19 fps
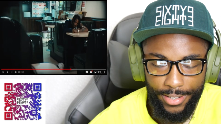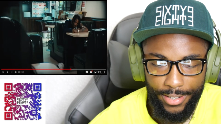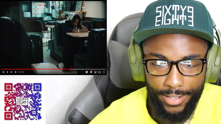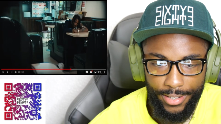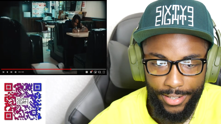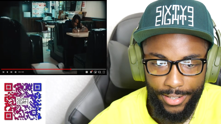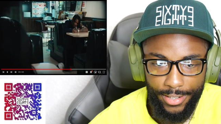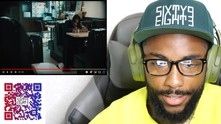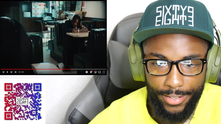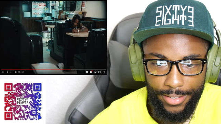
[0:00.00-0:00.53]

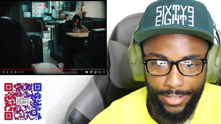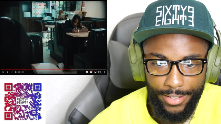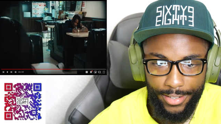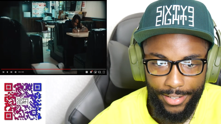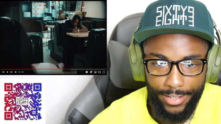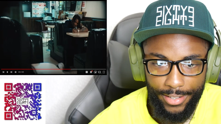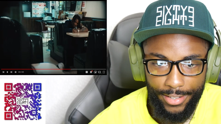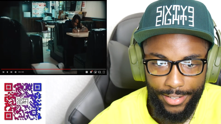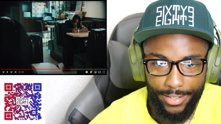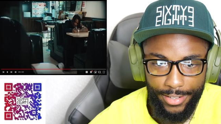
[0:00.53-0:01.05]

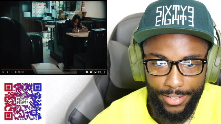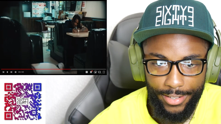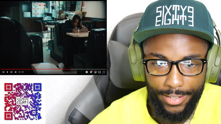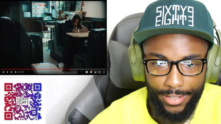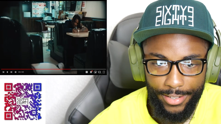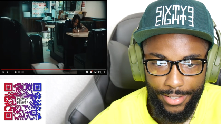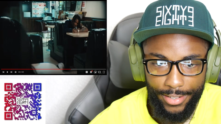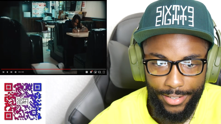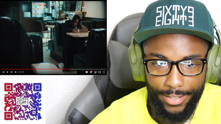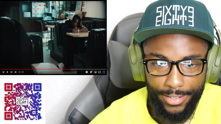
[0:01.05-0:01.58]

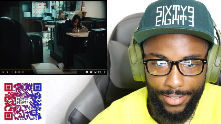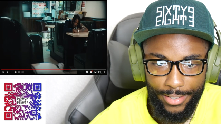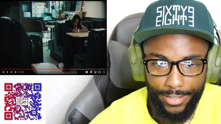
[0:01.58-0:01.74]
(no one is talking)